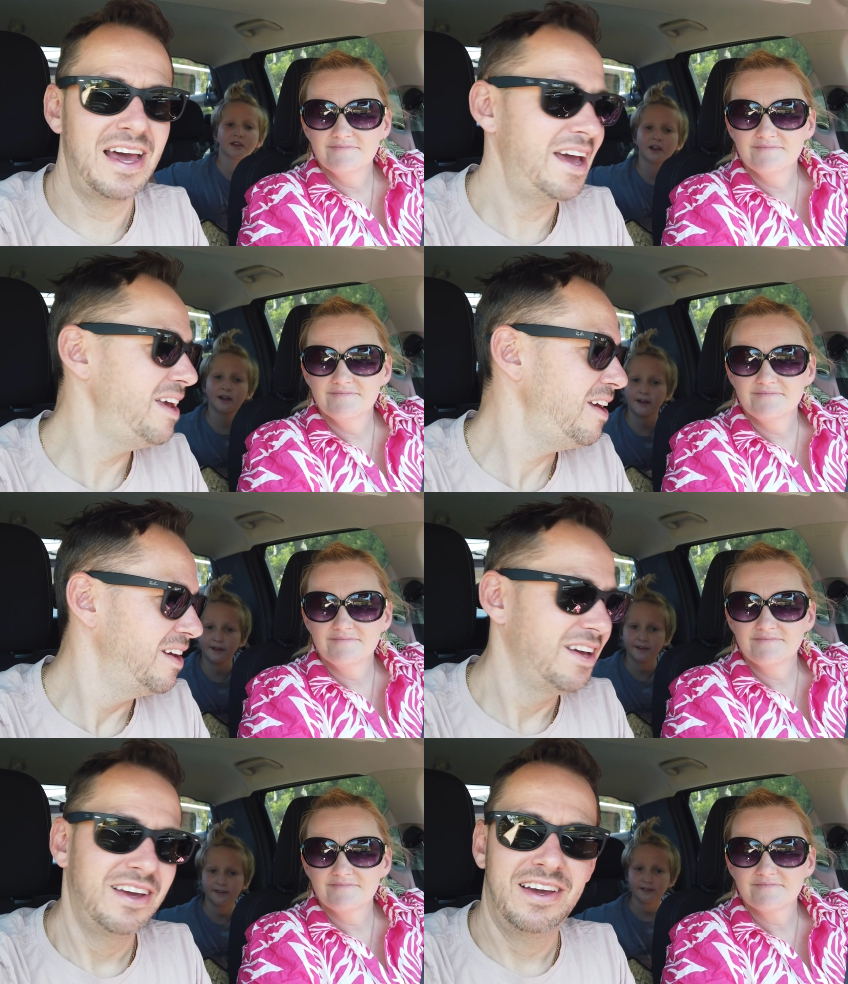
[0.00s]
Speaker 1: today.
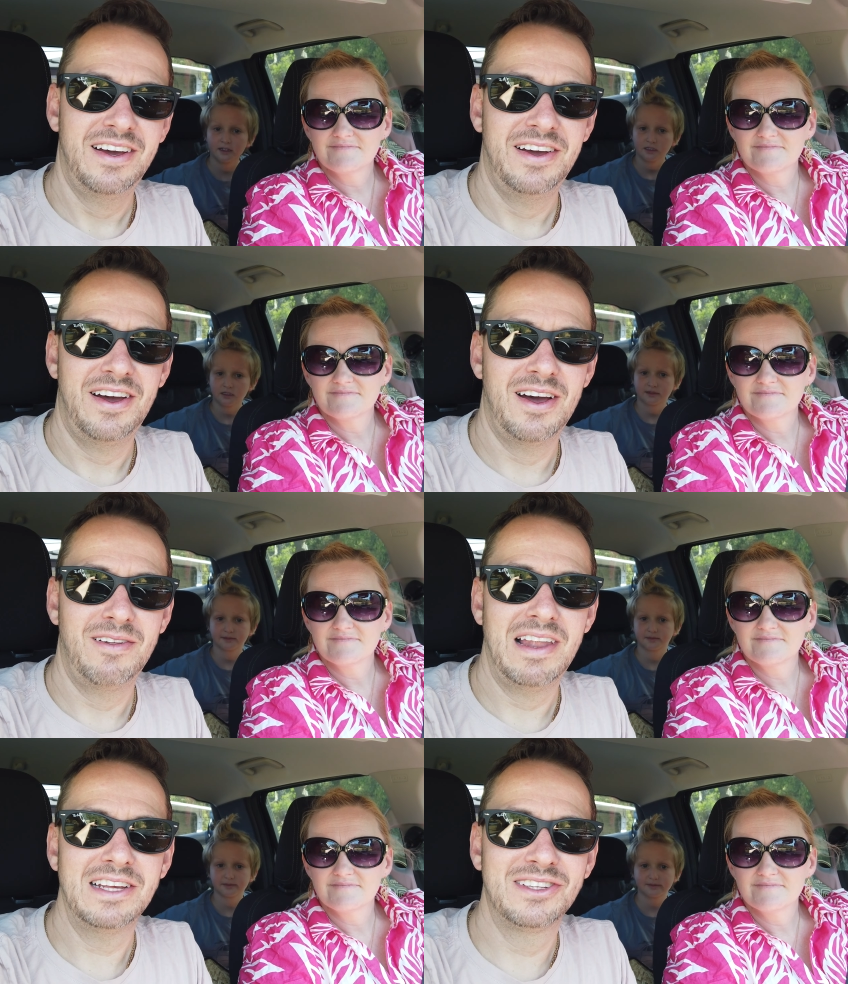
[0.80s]

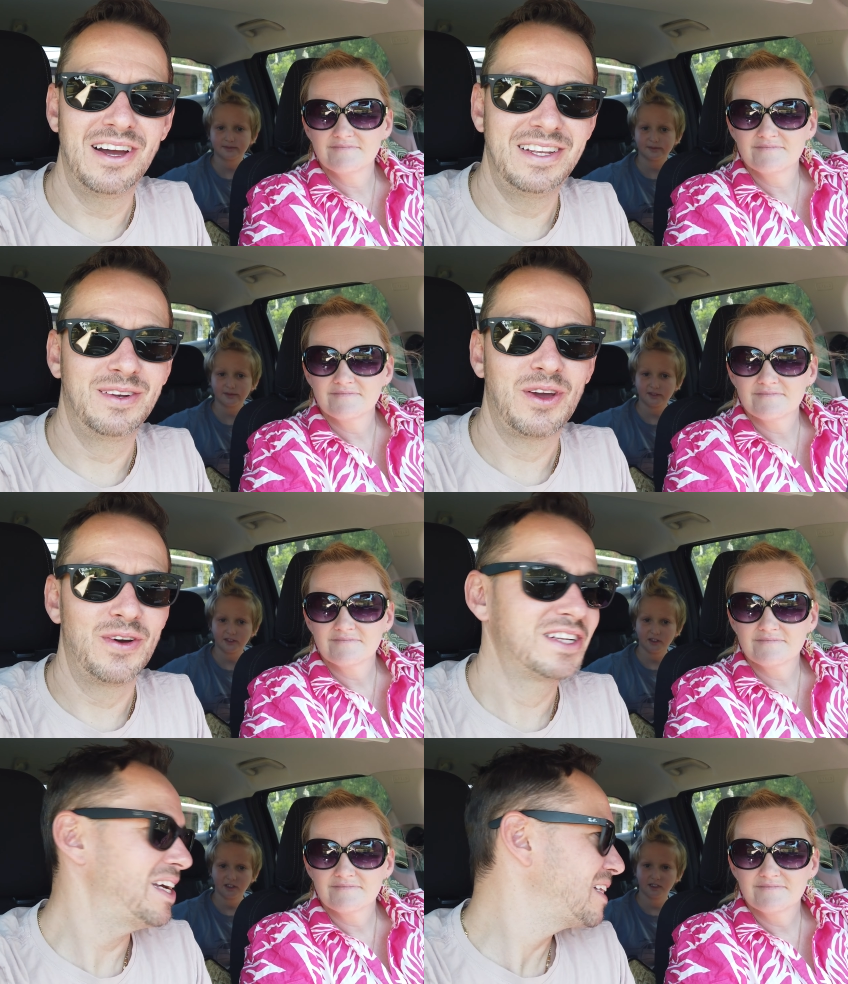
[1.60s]
Uh, last night didn't
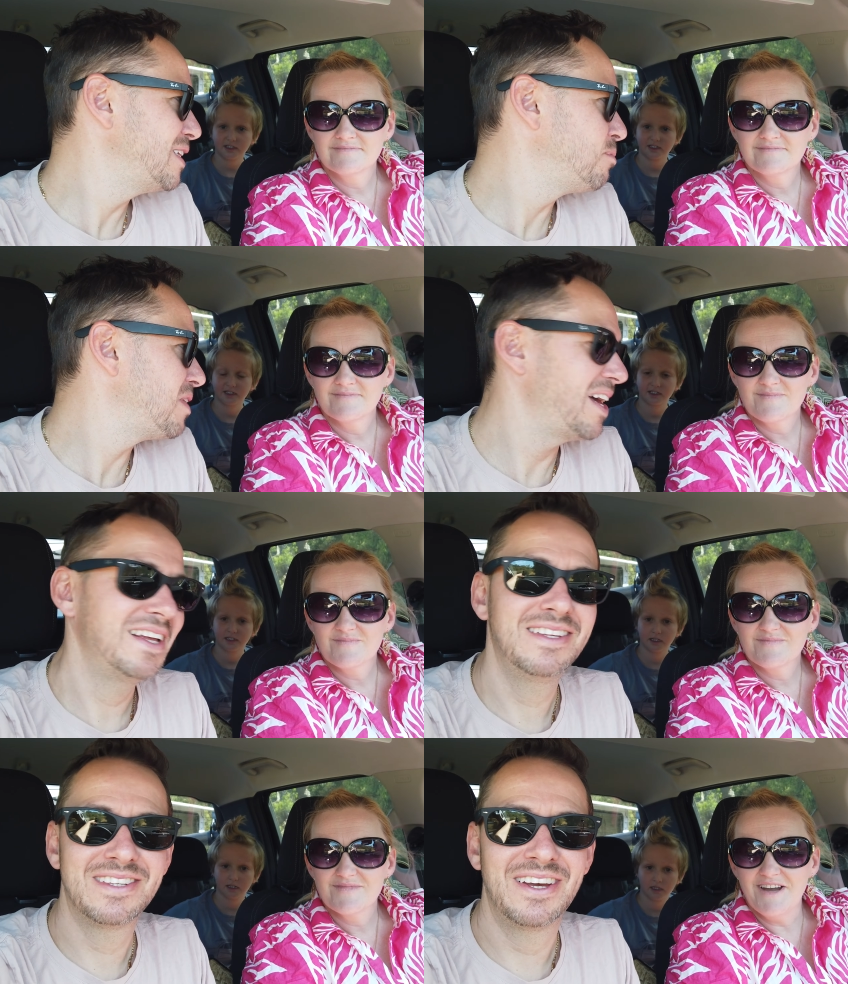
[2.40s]
go exactly to plan,